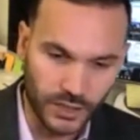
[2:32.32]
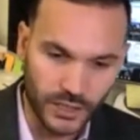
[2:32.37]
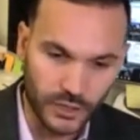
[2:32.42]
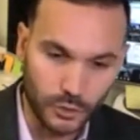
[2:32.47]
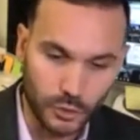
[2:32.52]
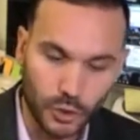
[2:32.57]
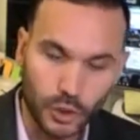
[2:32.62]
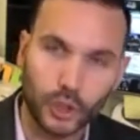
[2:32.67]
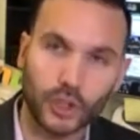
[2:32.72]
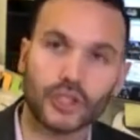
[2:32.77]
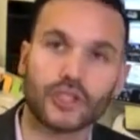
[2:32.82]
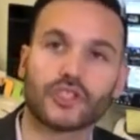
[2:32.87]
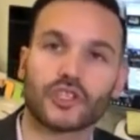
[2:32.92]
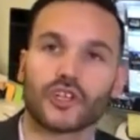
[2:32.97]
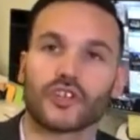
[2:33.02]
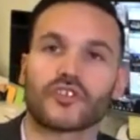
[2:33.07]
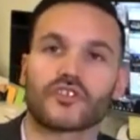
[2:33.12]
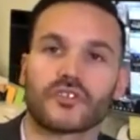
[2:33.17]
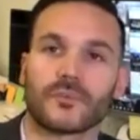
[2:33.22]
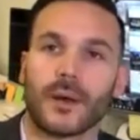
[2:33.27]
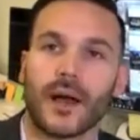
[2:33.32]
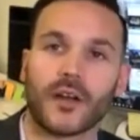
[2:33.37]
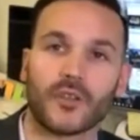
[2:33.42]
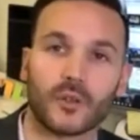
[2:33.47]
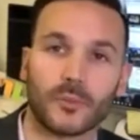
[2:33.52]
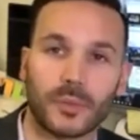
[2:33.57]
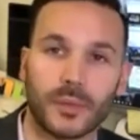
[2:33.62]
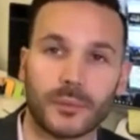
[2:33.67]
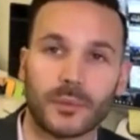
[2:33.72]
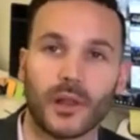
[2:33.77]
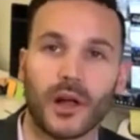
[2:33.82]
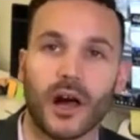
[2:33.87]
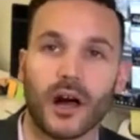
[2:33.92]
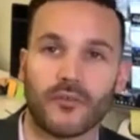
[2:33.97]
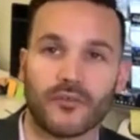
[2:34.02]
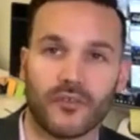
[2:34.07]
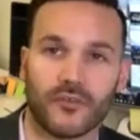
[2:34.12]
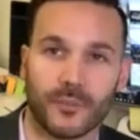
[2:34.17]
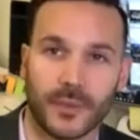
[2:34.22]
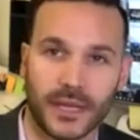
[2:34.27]
you could turn some other people
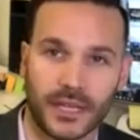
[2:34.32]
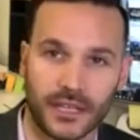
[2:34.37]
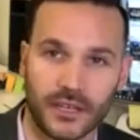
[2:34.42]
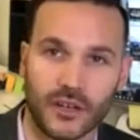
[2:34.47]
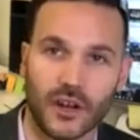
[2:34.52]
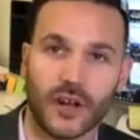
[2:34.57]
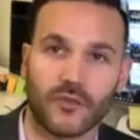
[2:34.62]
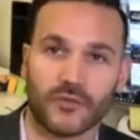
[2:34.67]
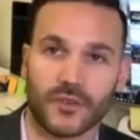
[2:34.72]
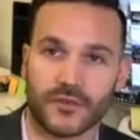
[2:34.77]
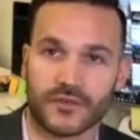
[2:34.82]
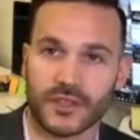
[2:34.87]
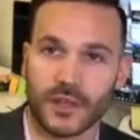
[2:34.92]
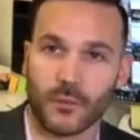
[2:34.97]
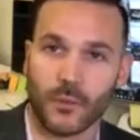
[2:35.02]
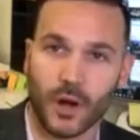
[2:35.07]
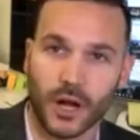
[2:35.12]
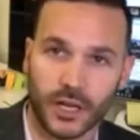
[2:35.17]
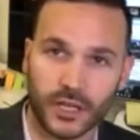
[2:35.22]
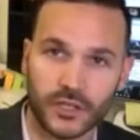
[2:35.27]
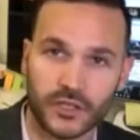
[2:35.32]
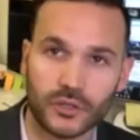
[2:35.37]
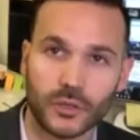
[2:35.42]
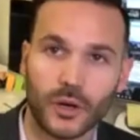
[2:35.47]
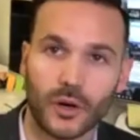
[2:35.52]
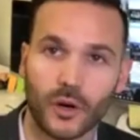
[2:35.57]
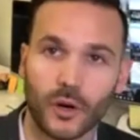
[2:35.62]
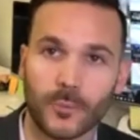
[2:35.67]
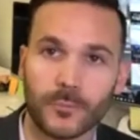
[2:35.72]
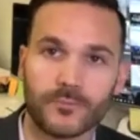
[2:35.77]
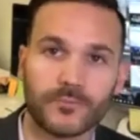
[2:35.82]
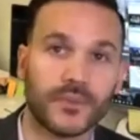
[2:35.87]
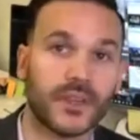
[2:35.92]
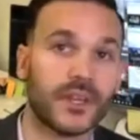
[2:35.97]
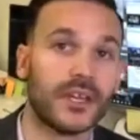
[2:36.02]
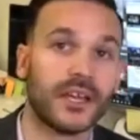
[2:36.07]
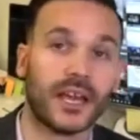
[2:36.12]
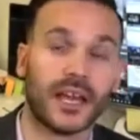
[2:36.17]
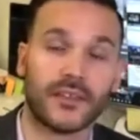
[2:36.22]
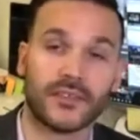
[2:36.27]
off of making an offer. If they walk into a home
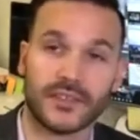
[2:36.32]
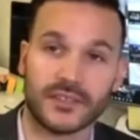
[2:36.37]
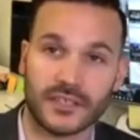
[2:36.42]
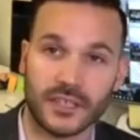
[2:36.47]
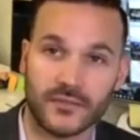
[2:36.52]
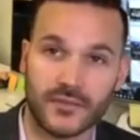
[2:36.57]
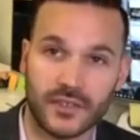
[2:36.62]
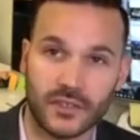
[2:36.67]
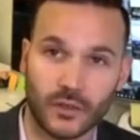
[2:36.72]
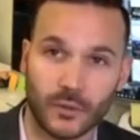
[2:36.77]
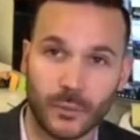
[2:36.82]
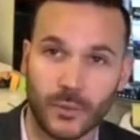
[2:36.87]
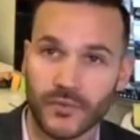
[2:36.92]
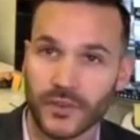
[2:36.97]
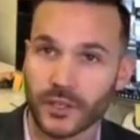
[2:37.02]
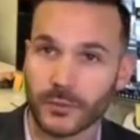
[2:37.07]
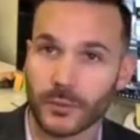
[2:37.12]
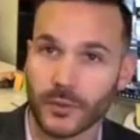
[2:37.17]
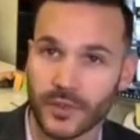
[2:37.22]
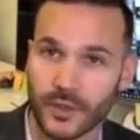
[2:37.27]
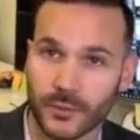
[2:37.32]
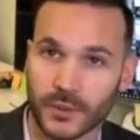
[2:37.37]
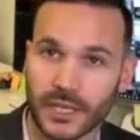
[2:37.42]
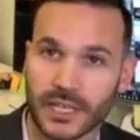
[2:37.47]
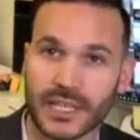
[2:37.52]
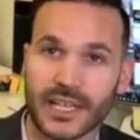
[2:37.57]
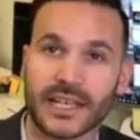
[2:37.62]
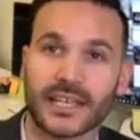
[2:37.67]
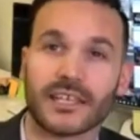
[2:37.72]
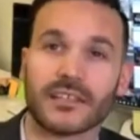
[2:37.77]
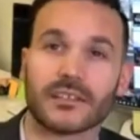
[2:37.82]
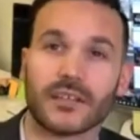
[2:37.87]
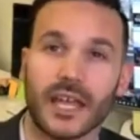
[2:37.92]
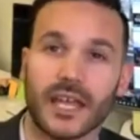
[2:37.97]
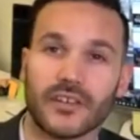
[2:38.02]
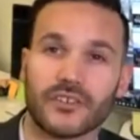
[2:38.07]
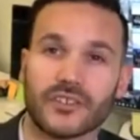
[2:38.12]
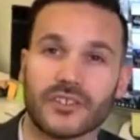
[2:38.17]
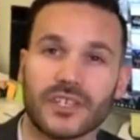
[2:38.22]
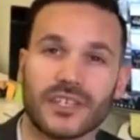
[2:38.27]
and they say this home available, they really like it, and the
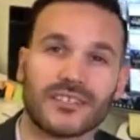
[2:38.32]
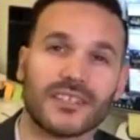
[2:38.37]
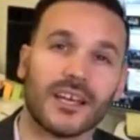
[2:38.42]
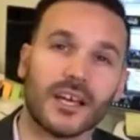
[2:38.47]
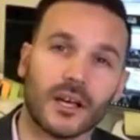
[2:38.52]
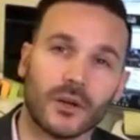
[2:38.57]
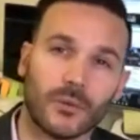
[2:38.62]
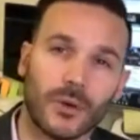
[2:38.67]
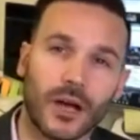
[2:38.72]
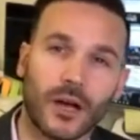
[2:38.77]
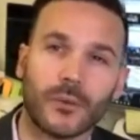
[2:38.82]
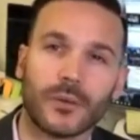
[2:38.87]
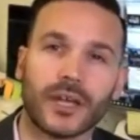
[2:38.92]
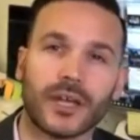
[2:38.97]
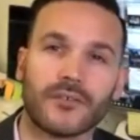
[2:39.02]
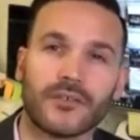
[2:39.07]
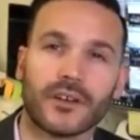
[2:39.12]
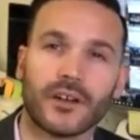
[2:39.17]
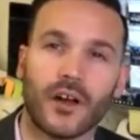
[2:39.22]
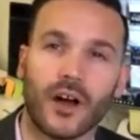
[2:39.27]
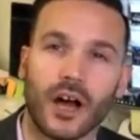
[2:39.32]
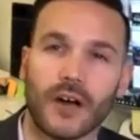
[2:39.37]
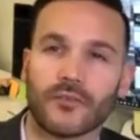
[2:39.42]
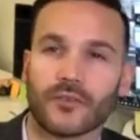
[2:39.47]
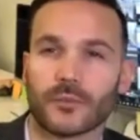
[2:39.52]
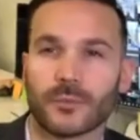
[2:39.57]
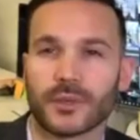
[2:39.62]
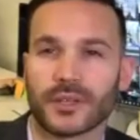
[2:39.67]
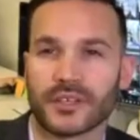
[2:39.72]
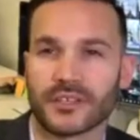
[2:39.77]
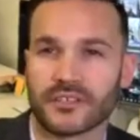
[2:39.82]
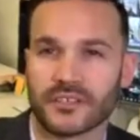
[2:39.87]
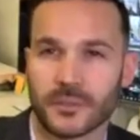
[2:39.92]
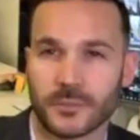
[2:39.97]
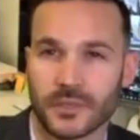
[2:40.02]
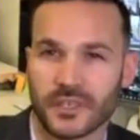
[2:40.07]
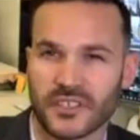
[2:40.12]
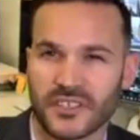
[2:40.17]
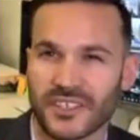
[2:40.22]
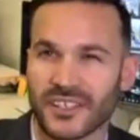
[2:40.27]
agent says, well, we have an offer, but it is
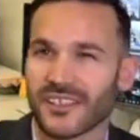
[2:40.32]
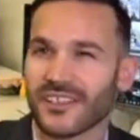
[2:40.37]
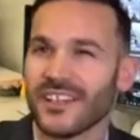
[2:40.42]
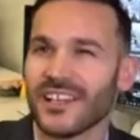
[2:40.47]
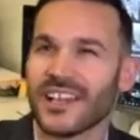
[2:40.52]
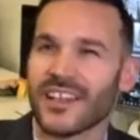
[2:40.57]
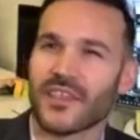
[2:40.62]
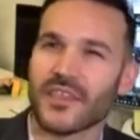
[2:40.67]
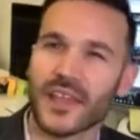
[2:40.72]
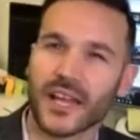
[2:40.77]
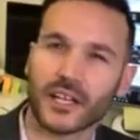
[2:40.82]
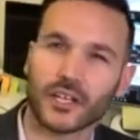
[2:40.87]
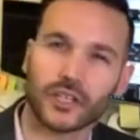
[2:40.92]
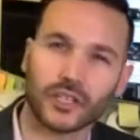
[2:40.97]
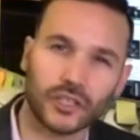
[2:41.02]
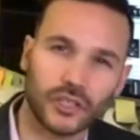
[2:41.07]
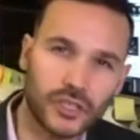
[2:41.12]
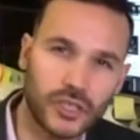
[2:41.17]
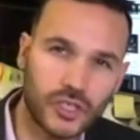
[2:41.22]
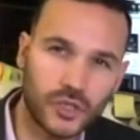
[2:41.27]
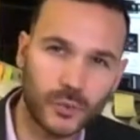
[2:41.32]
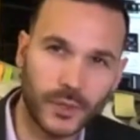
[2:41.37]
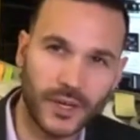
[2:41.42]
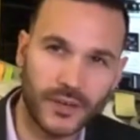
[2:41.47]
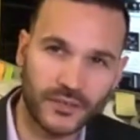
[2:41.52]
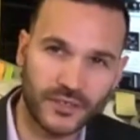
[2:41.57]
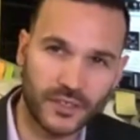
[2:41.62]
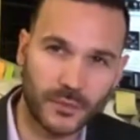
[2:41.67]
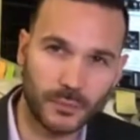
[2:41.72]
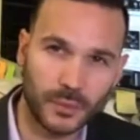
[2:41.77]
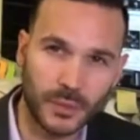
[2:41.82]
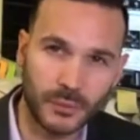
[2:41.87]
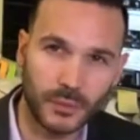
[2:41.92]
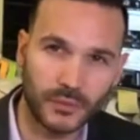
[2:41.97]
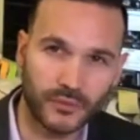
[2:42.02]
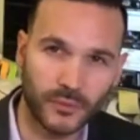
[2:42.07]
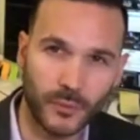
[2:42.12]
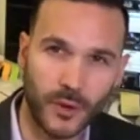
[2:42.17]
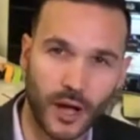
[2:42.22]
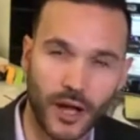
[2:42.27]
subject to sale. That could sway some people
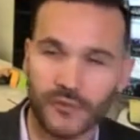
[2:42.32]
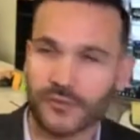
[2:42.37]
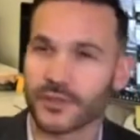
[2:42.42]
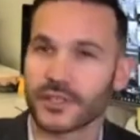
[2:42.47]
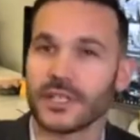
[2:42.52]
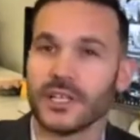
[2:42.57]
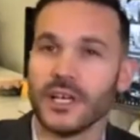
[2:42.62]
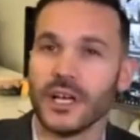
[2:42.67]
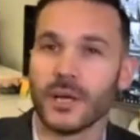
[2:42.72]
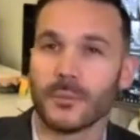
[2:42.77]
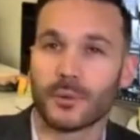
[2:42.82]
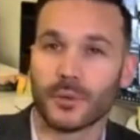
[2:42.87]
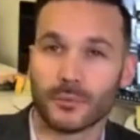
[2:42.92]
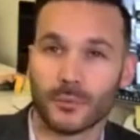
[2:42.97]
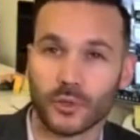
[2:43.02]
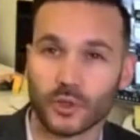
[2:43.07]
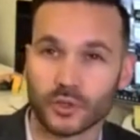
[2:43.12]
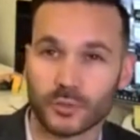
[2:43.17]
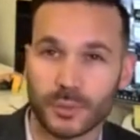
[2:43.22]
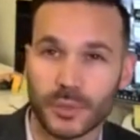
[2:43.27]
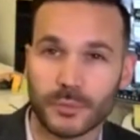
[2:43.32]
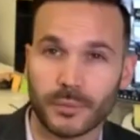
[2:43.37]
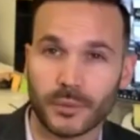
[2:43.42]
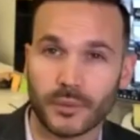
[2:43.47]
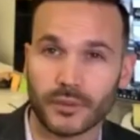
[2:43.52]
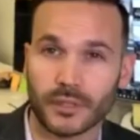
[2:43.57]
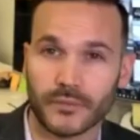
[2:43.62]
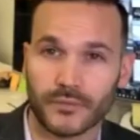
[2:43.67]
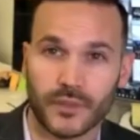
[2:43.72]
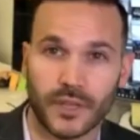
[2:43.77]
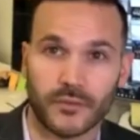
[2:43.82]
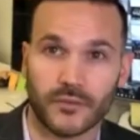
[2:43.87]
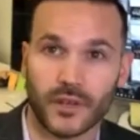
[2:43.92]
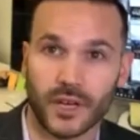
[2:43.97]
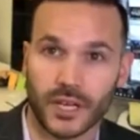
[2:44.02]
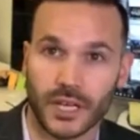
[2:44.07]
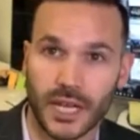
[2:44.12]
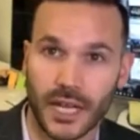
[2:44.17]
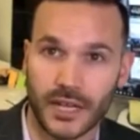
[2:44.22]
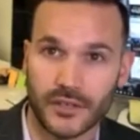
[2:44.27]
from offering, but most people, if they've
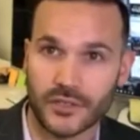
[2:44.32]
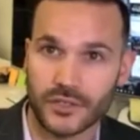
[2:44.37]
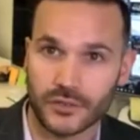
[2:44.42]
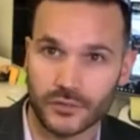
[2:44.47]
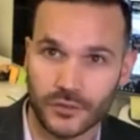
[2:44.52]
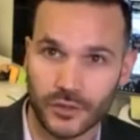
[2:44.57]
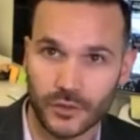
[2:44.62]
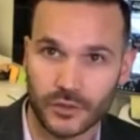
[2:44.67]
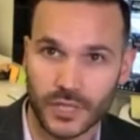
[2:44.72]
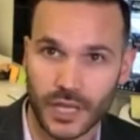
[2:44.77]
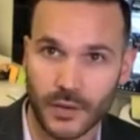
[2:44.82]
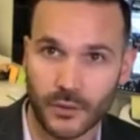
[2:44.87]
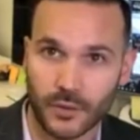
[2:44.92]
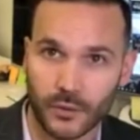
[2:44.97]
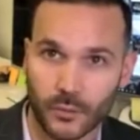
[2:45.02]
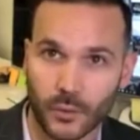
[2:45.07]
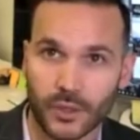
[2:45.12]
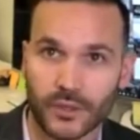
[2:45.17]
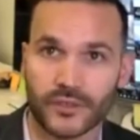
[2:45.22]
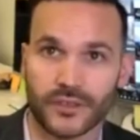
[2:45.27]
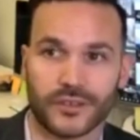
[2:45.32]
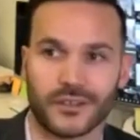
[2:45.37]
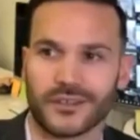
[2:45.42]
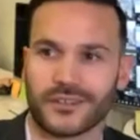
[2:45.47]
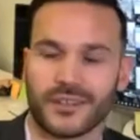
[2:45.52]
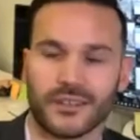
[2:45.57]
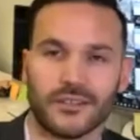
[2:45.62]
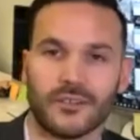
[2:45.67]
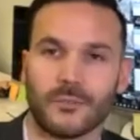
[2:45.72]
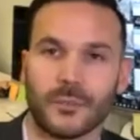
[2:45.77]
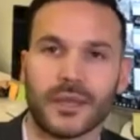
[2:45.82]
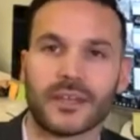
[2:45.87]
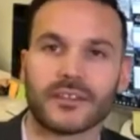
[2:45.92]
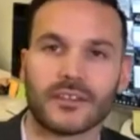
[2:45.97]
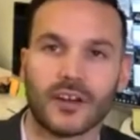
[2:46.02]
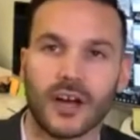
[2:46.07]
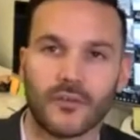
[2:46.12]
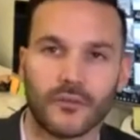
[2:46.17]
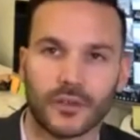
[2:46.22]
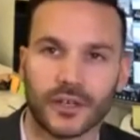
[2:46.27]
got an agent who knows how it works, are gonna say, no, make
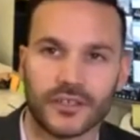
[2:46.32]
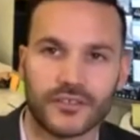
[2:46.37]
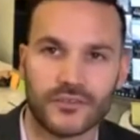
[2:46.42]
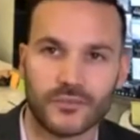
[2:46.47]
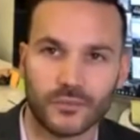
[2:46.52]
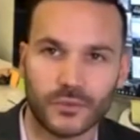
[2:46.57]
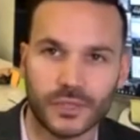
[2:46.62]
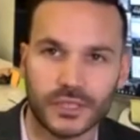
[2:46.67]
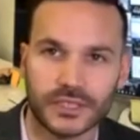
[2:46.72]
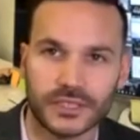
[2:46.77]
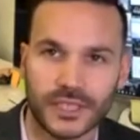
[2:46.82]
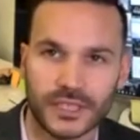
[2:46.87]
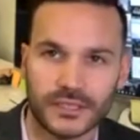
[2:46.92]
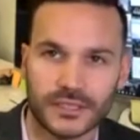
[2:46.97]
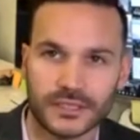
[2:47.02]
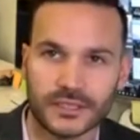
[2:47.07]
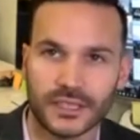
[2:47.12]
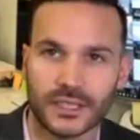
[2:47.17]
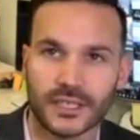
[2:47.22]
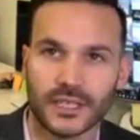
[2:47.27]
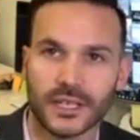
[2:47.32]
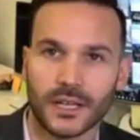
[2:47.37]
the offer, because it really doesn't